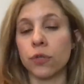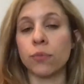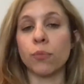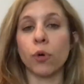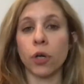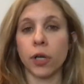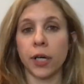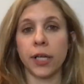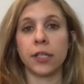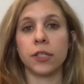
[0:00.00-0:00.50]

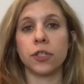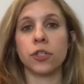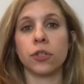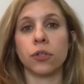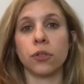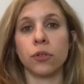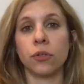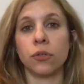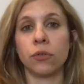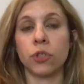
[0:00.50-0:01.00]
more
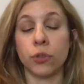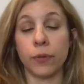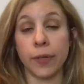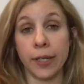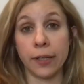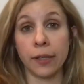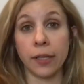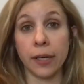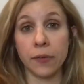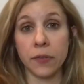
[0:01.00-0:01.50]
into
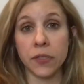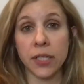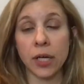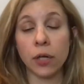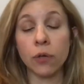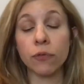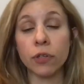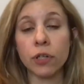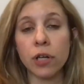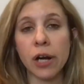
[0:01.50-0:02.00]
doing lifestyle
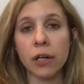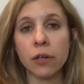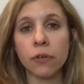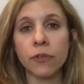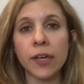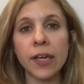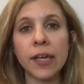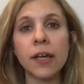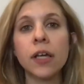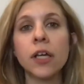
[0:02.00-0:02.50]

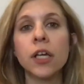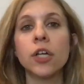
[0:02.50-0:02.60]
photography.